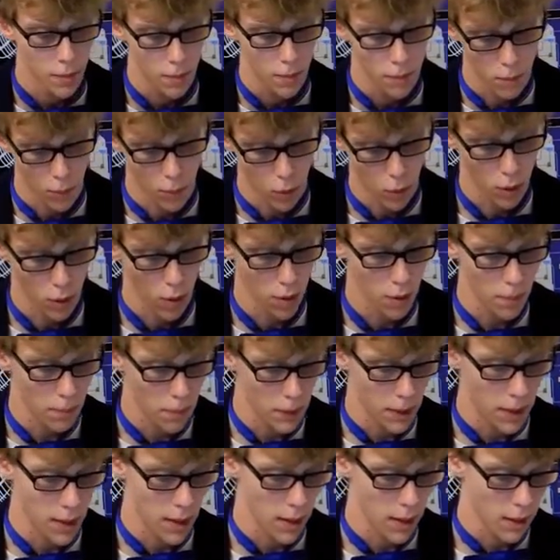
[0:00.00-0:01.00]
more
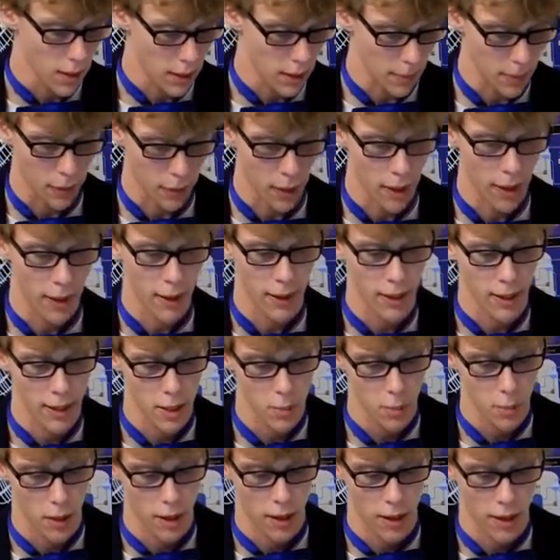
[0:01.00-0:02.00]
being democratic and
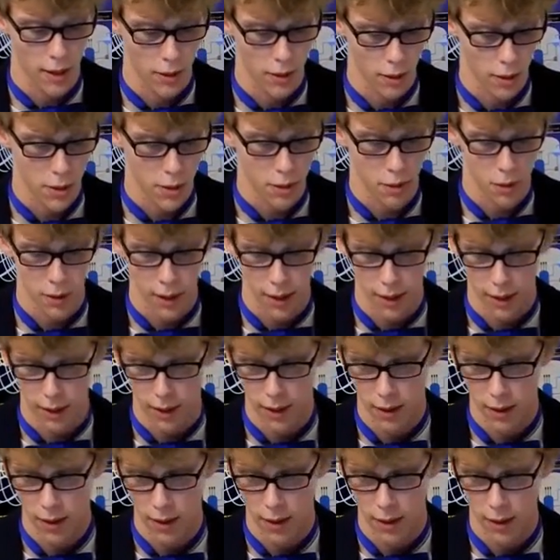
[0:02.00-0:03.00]
less being
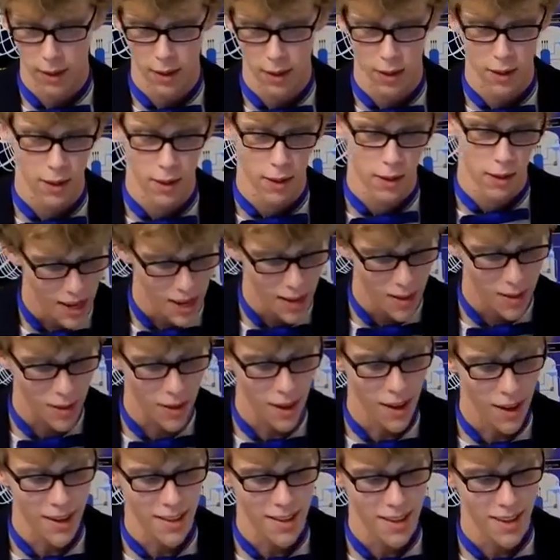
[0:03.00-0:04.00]
aristocratic. He
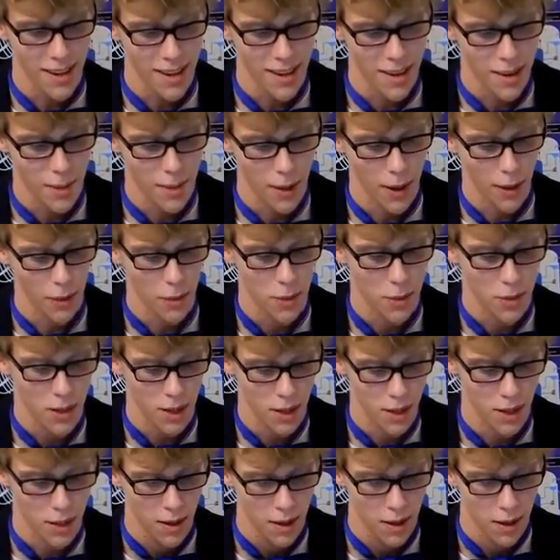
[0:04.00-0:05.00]
thought that a
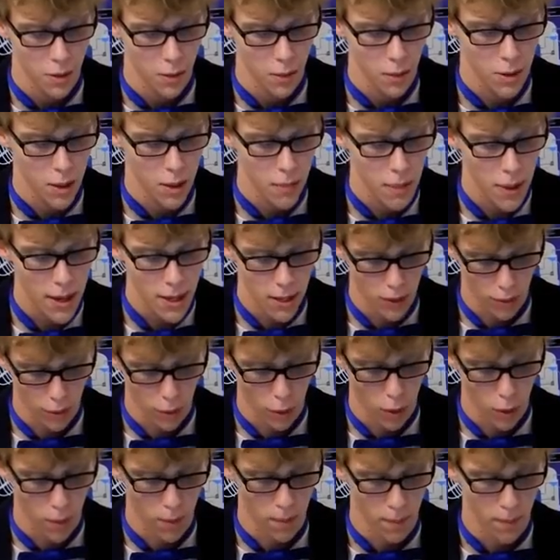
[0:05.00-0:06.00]
democracy was the best
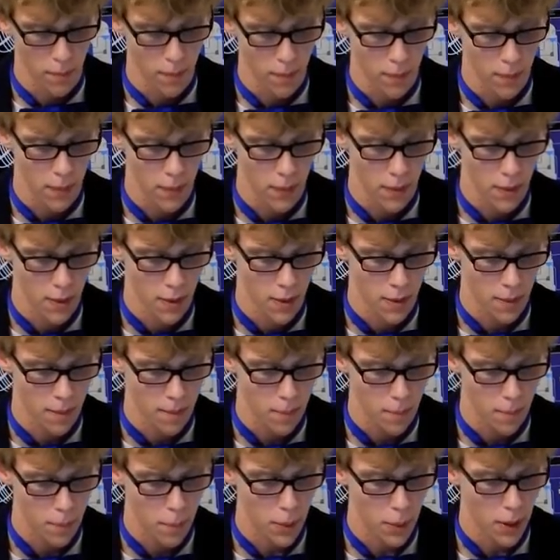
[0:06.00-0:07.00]
form,
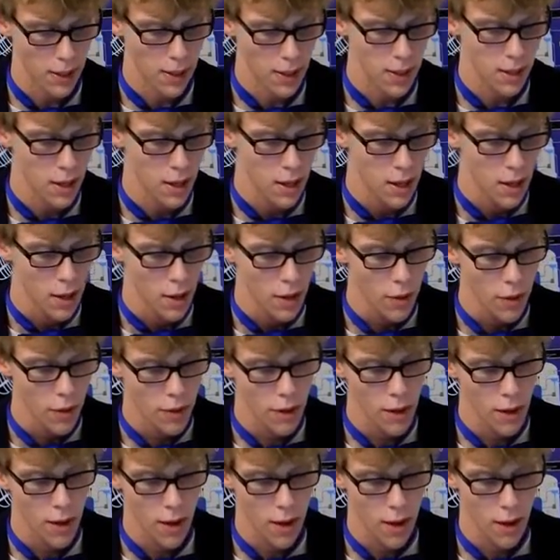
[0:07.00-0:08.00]
but
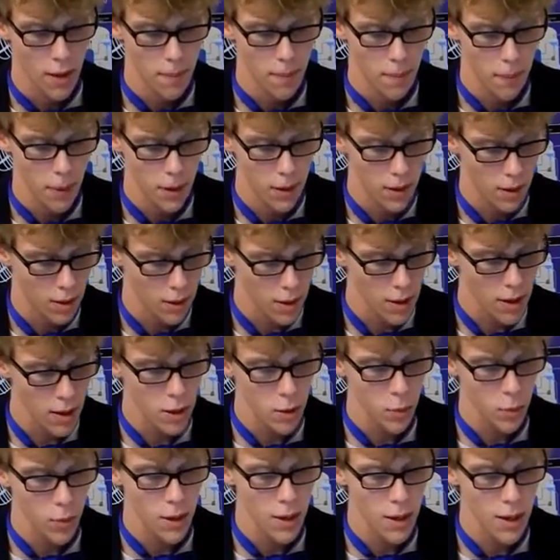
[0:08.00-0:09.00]
things
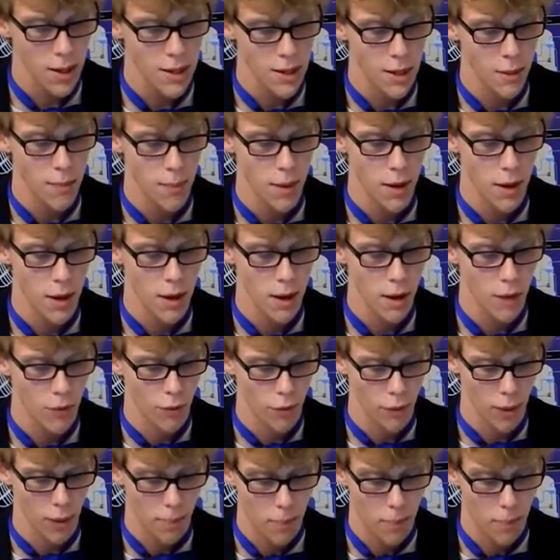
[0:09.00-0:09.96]
would need to be for the